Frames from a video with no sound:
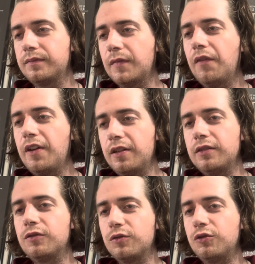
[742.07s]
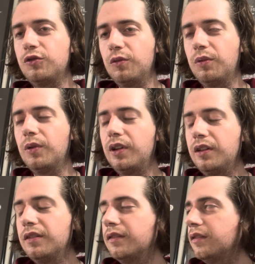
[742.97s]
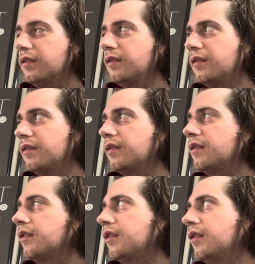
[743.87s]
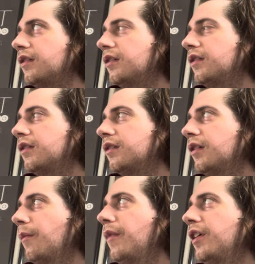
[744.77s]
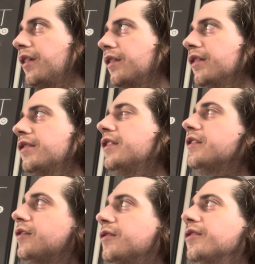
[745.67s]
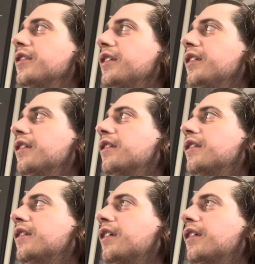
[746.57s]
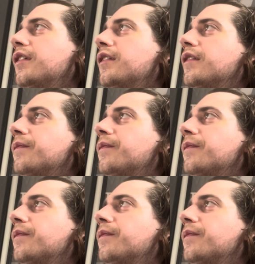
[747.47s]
a very crucial point in America's history and